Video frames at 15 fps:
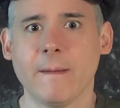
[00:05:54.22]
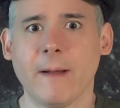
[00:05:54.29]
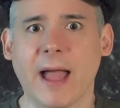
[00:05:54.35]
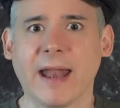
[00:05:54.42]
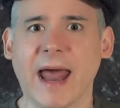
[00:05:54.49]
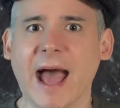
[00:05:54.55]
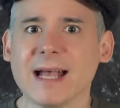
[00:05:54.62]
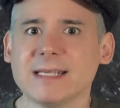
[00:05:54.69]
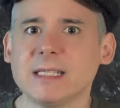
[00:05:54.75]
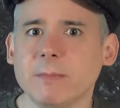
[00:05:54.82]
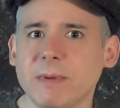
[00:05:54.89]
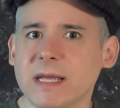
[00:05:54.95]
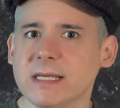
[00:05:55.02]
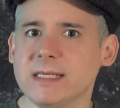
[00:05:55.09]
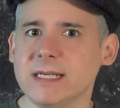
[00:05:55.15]
And as the
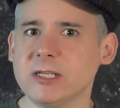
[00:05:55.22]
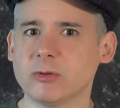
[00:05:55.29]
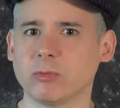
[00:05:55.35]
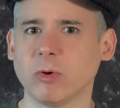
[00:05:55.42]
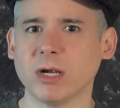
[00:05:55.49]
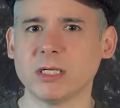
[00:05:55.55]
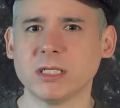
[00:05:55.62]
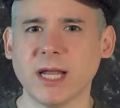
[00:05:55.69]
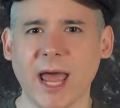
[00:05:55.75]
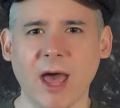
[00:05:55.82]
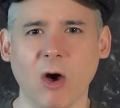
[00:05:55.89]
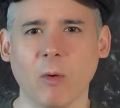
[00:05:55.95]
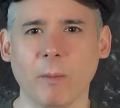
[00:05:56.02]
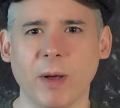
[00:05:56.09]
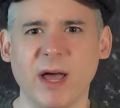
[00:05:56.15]
PCs rush to
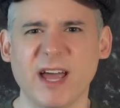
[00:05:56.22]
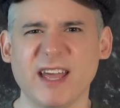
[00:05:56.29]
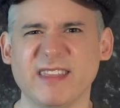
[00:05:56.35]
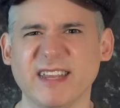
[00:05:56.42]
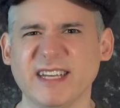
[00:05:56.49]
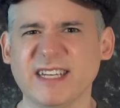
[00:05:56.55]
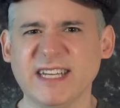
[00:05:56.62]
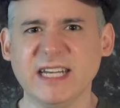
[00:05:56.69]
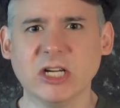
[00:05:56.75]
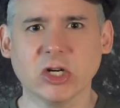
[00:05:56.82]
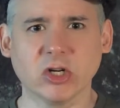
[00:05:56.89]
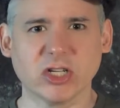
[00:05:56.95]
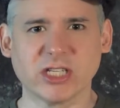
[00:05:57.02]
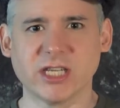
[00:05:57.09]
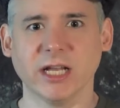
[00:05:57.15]
help, the
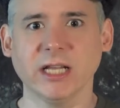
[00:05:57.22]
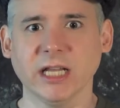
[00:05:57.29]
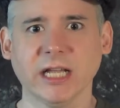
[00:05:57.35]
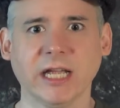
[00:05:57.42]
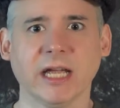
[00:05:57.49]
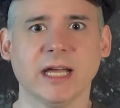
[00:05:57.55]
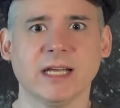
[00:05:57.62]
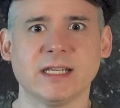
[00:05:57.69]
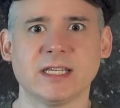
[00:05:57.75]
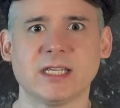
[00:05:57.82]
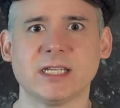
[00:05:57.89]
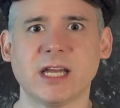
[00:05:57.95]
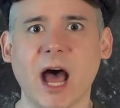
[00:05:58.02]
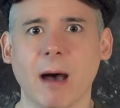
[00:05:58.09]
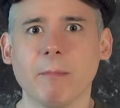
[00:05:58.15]
deer suddenly
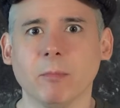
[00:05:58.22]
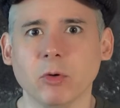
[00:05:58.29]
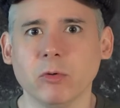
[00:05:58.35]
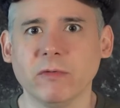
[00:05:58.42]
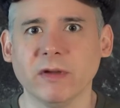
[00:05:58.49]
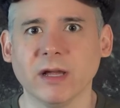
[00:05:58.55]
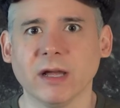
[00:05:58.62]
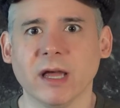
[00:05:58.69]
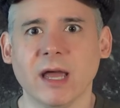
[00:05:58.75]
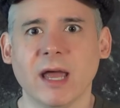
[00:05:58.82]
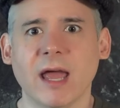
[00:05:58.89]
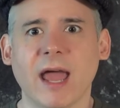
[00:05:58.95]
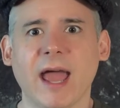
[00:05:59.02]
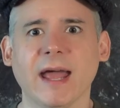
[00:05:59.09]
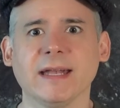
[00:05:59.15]
stop moving,
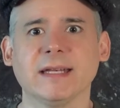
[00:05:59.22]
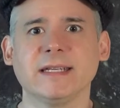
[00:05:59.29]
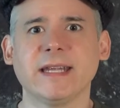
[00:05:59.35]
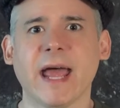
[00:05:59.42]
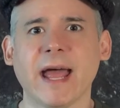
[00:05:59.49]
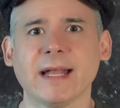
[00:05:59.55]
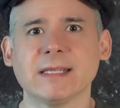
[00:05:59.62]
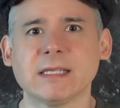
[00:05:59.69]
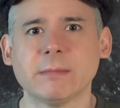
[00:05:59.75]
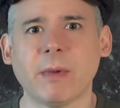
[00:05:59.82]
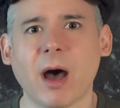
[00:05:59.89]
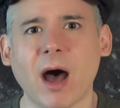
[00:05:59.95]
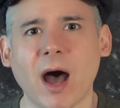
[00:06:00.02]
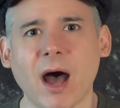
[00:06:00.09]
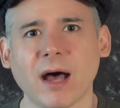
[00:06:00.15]
and
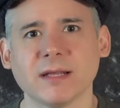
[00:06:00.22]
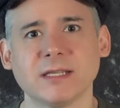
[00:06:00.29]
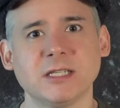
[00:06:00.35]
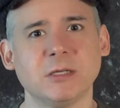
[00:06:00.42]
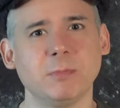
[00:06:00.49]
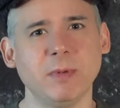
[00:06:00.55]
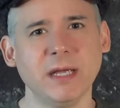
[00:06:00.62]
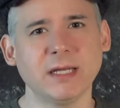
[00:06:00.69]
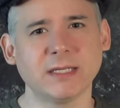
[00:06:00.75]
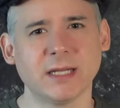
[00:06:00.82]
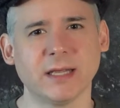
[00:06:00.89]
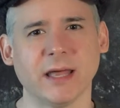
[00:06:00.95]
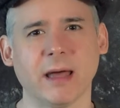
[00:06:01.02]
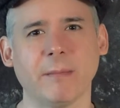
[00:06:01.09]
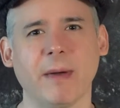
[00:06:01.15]
Tensamaha speaks
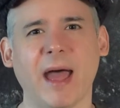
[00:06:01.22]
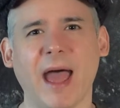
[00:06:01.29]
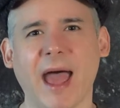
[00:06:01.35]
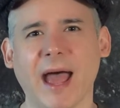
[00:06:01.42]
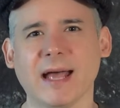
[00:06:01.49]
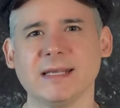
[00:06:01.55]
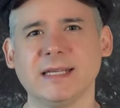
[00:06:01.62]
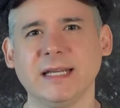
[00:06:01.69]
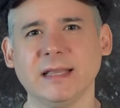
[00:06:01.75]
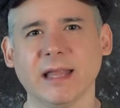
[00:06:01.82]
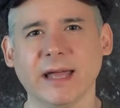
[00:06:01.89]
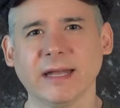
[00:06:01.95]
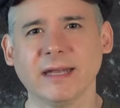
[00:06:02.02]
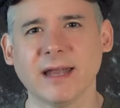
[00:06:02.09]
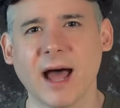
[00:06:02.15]
to them as he
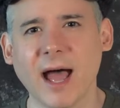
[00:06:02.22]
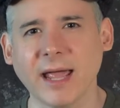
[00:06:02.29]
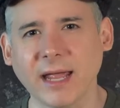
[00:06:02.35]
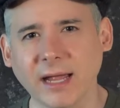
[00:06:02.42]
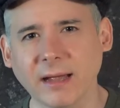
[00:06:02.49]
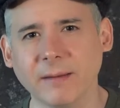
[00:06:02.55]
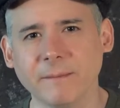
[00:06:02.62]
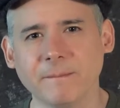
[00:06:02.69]
lay dying.